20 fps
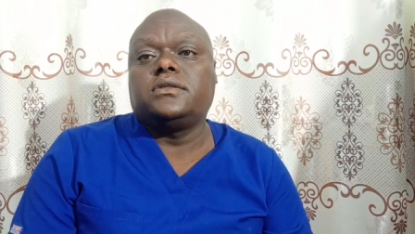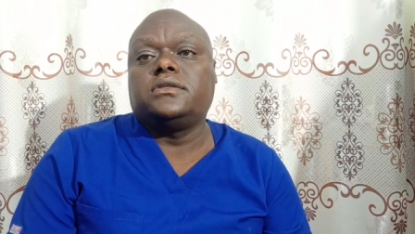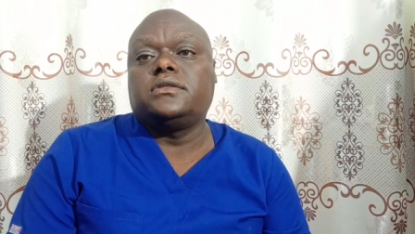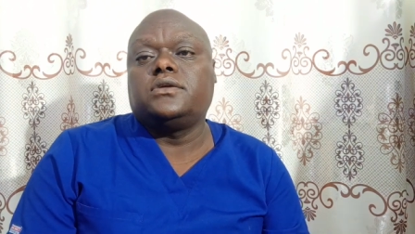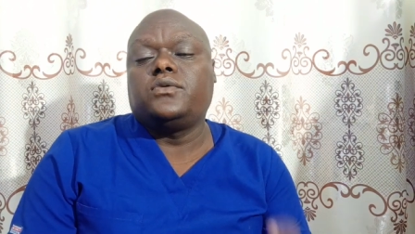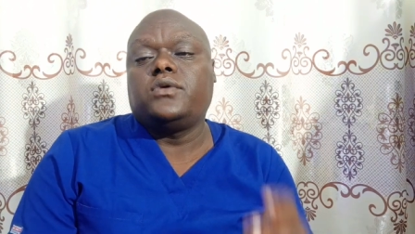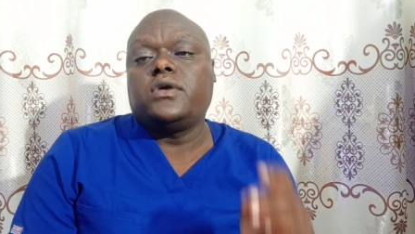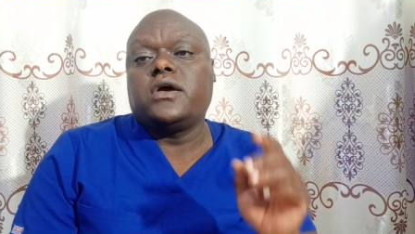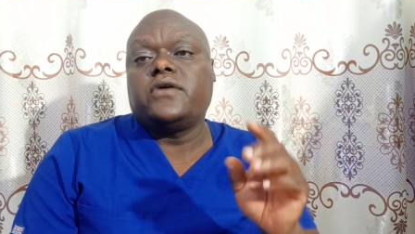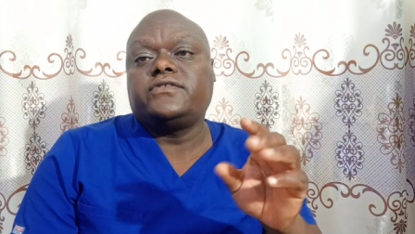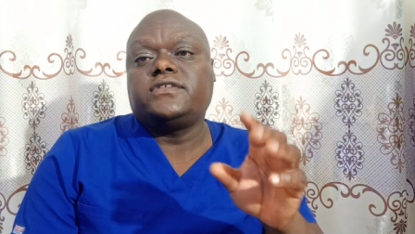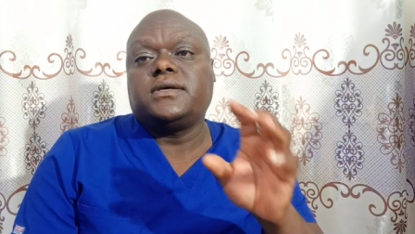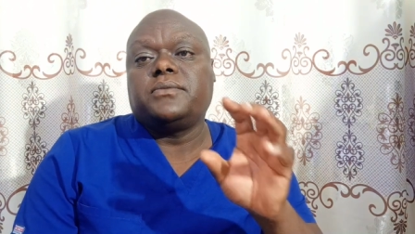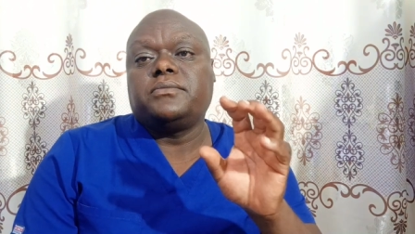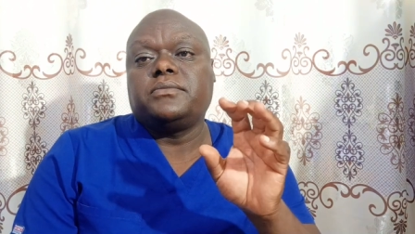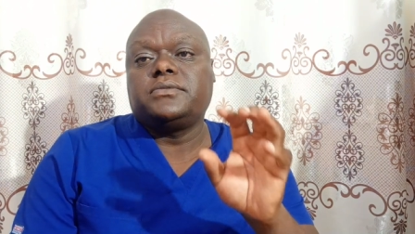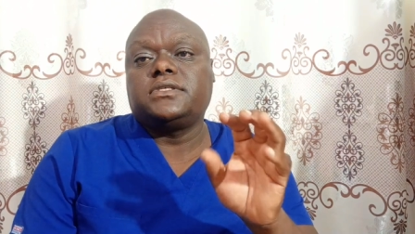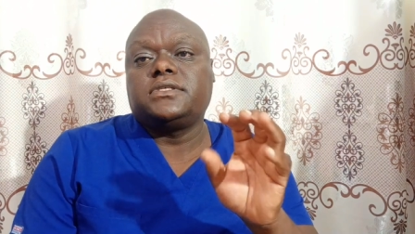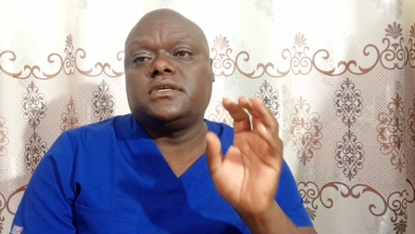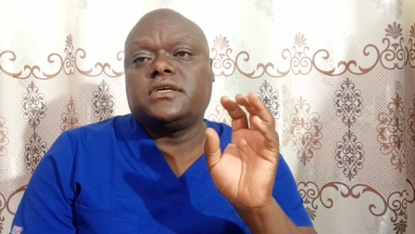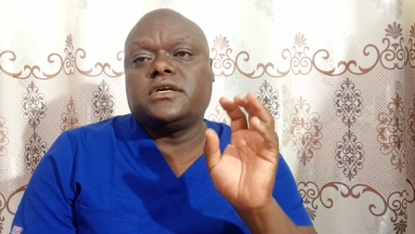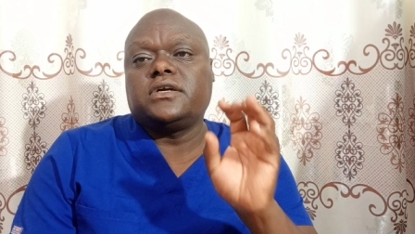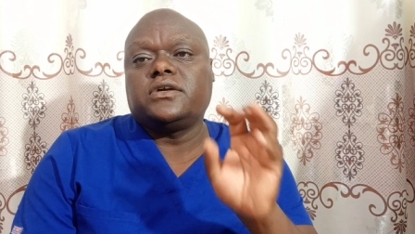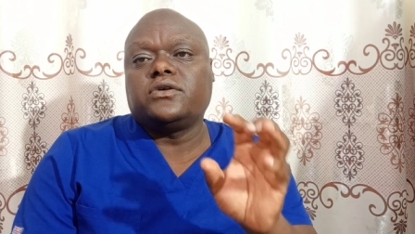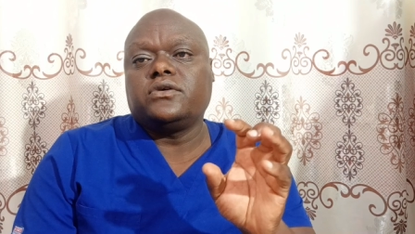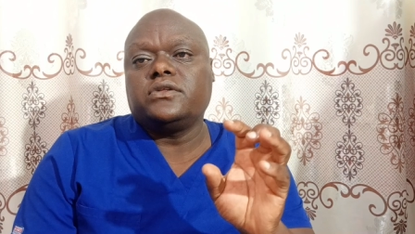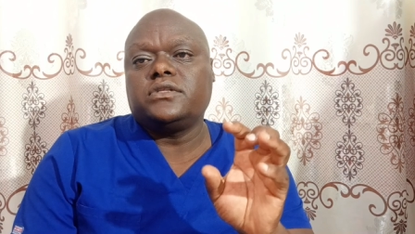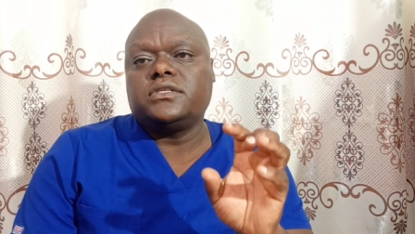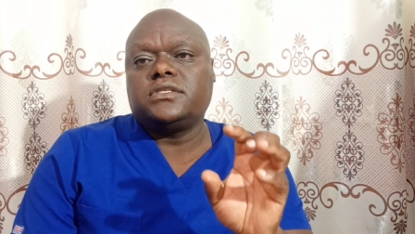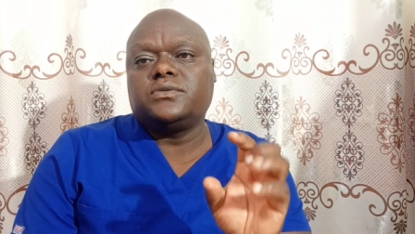We have some
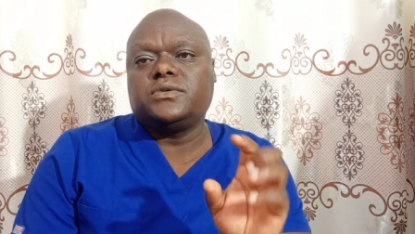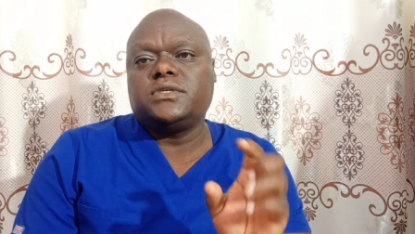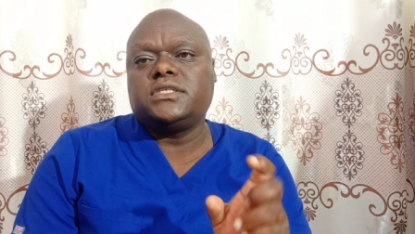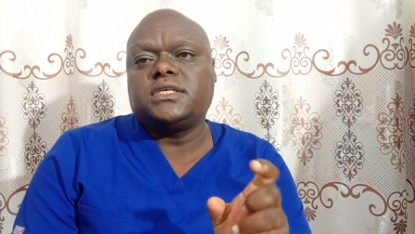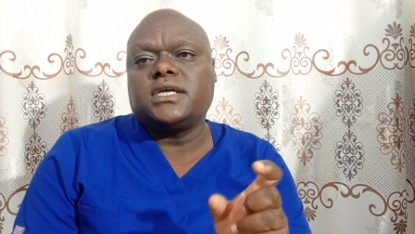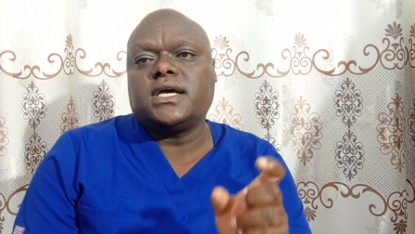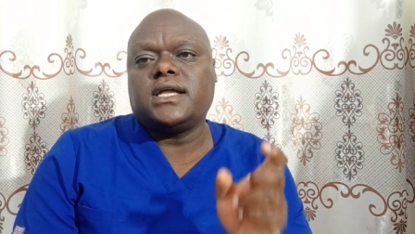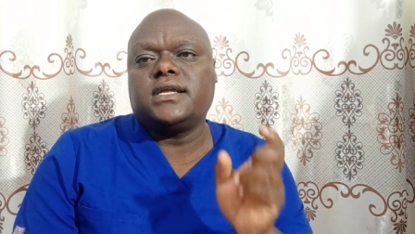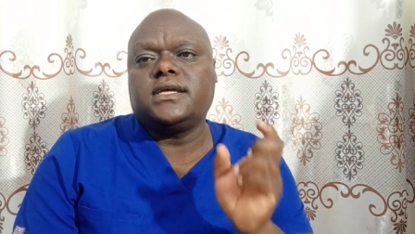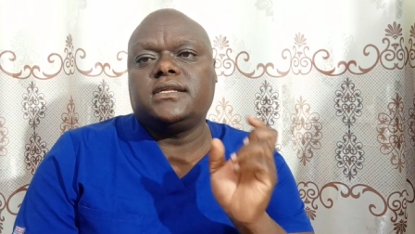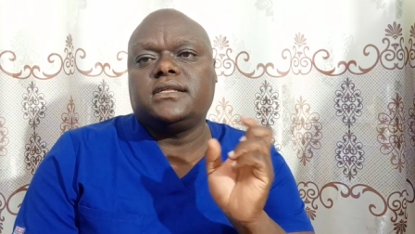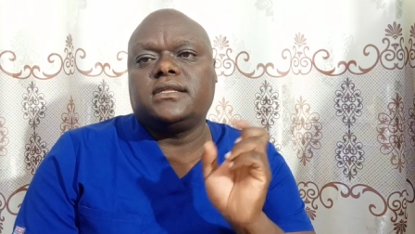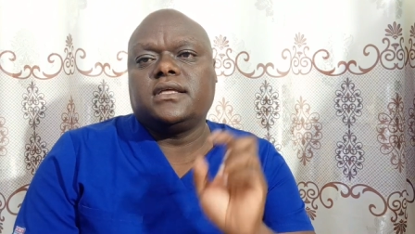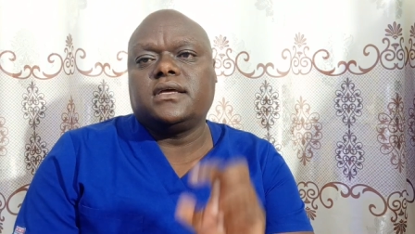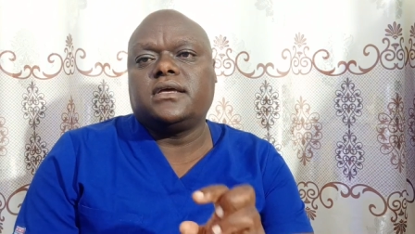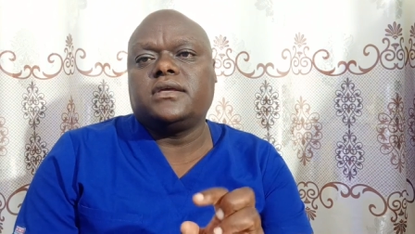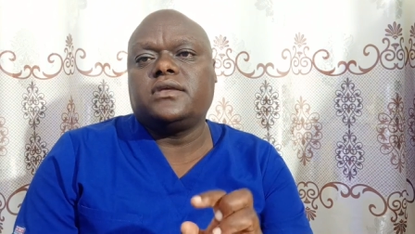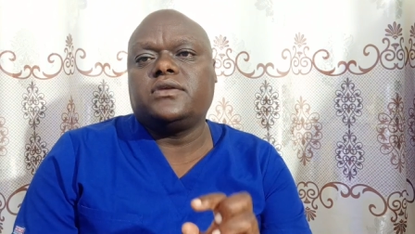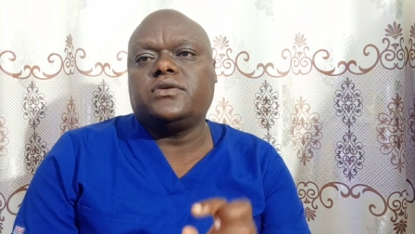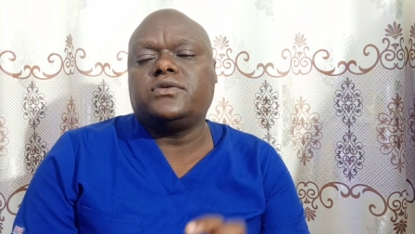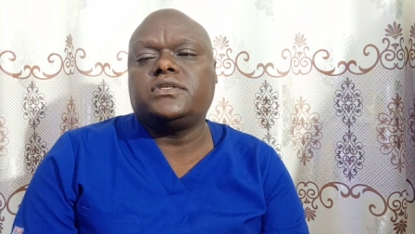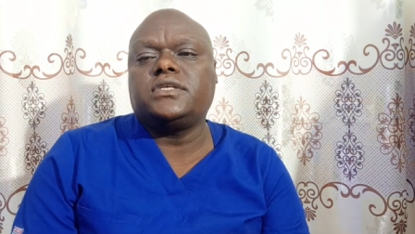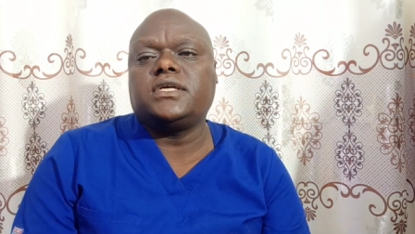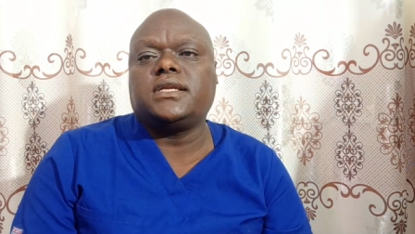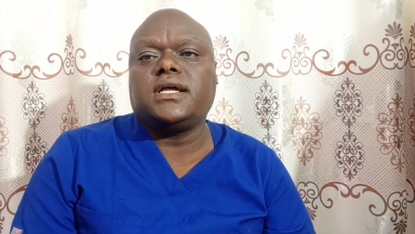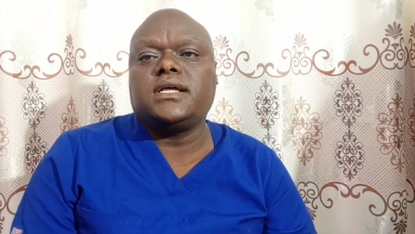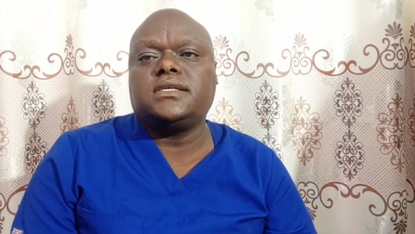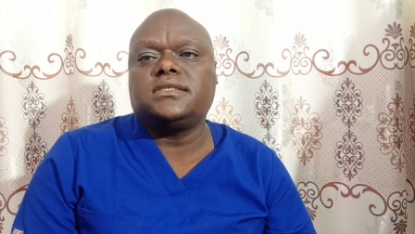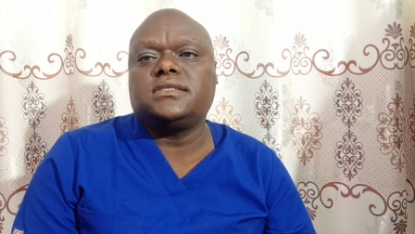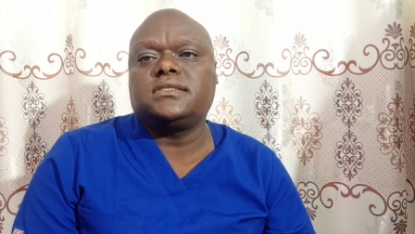growths which are in the
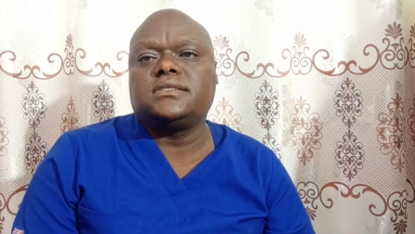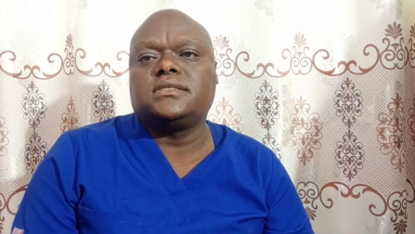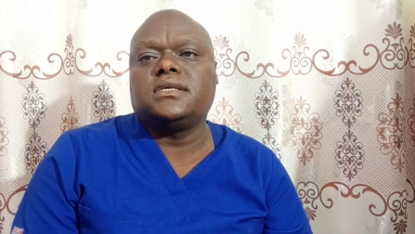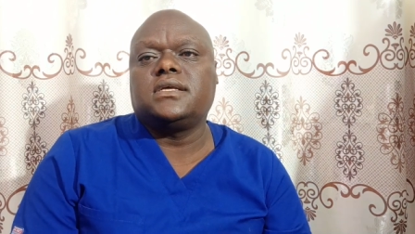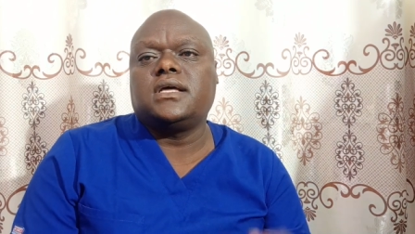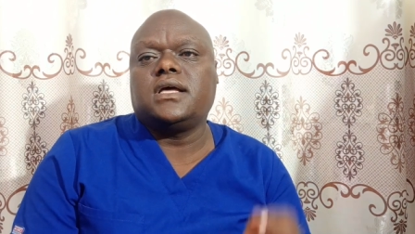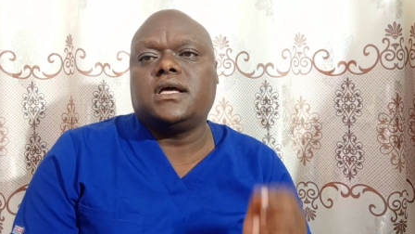uterus